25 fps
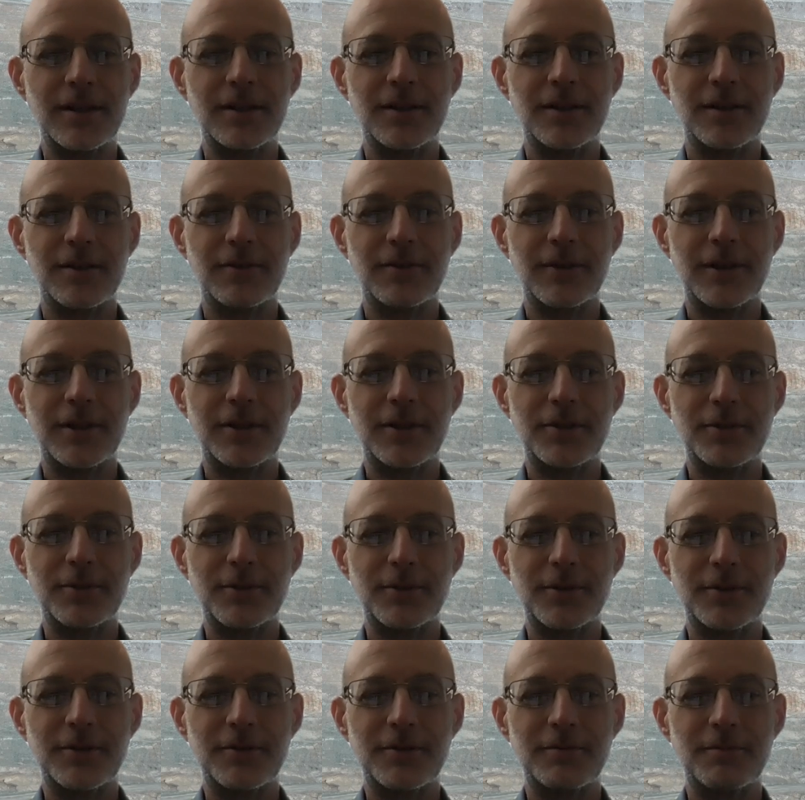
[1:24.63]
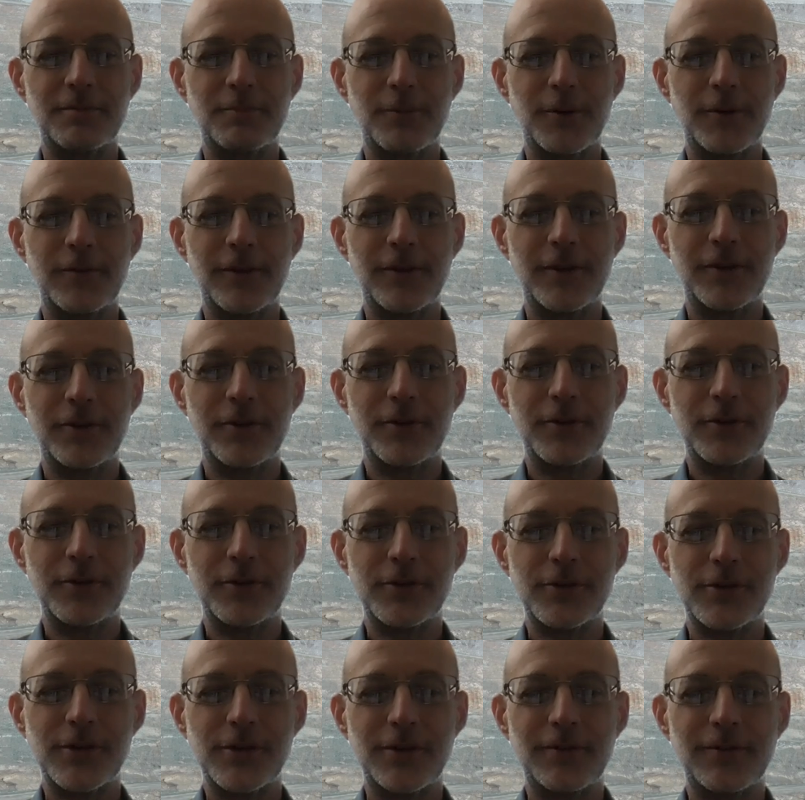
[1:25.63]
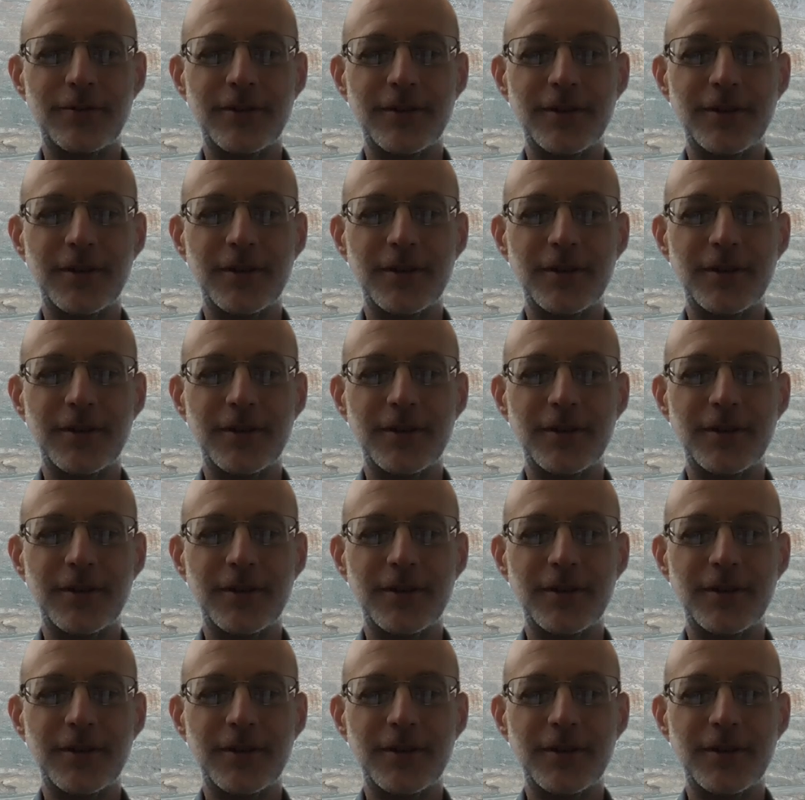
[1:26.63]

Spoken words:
Rene, do you want to briefly introduce yourself?